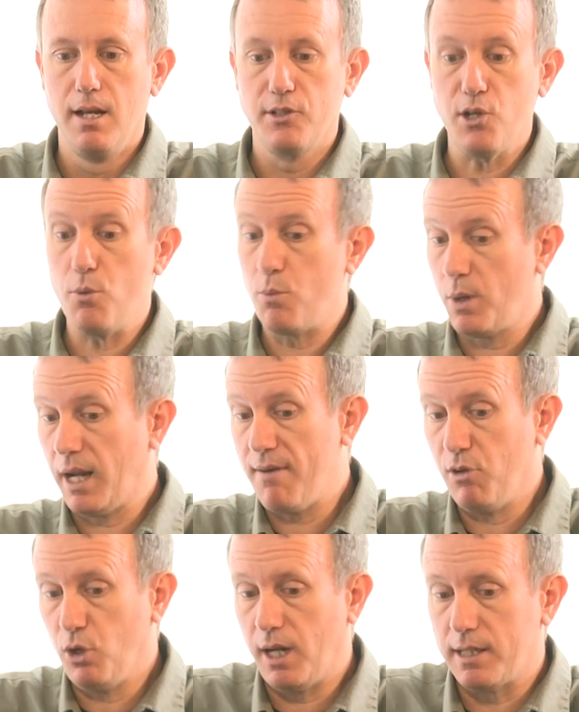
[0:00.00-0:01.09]
So we can have
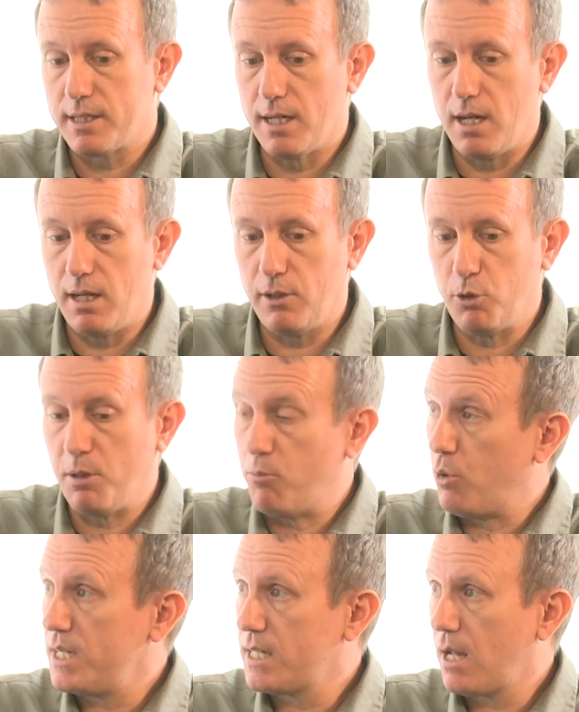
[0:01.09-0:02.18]
a look at a little bit
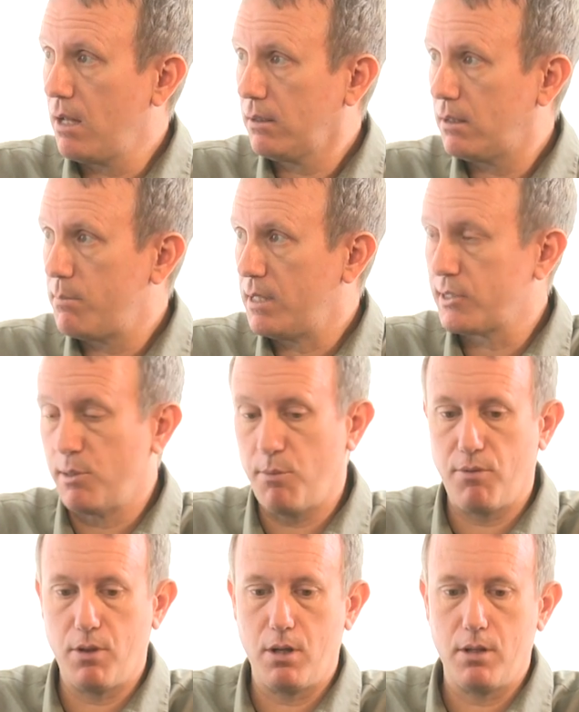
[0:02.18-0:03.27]
more detail about some
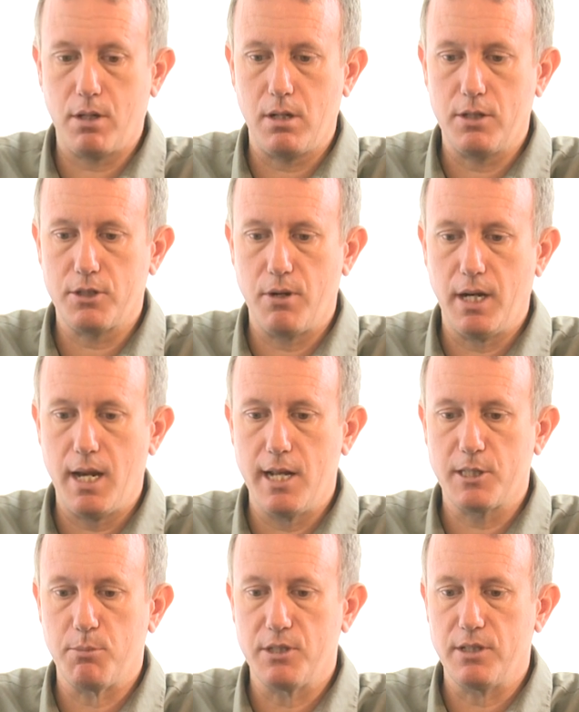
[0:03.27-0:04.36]
of the clustering
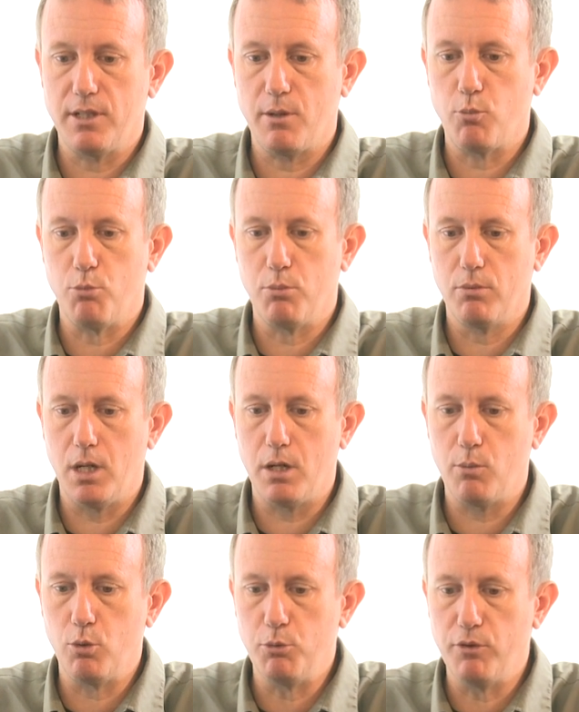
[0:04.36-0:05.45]
enhancements, and then
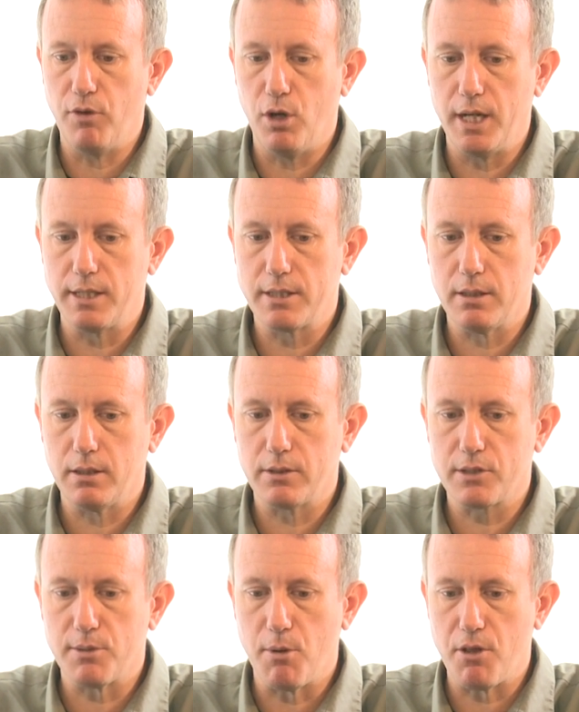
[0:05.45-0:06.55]
we'll move on into
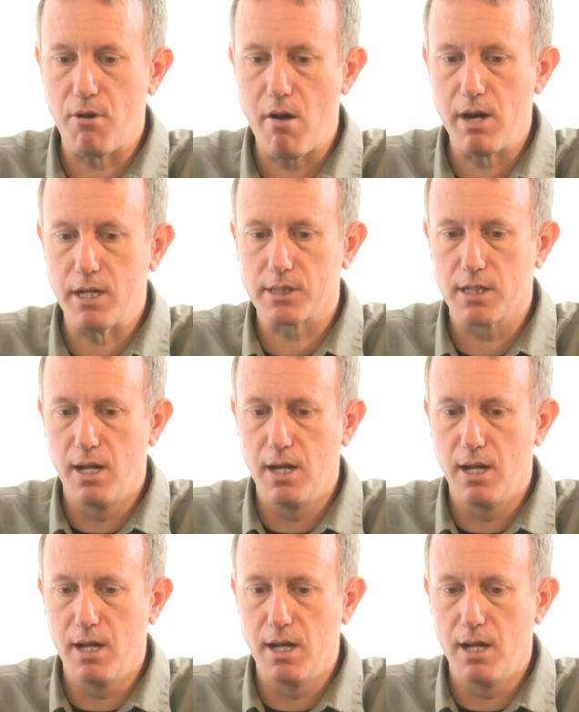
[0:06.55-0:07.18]
some other areas.